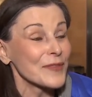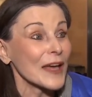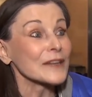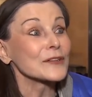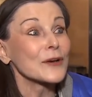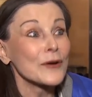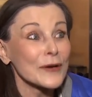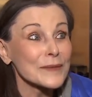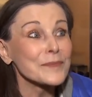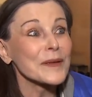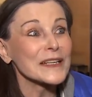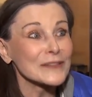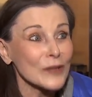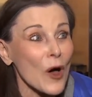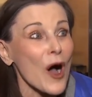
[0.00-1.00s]
that could
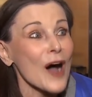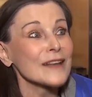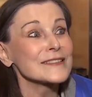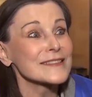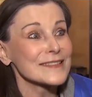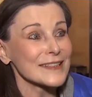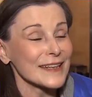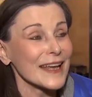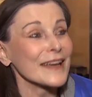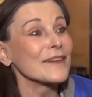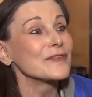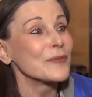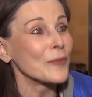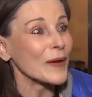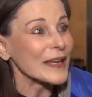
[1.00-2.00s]
be lost
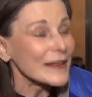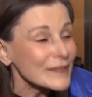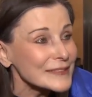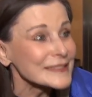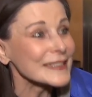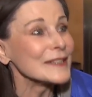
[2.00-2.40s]
if we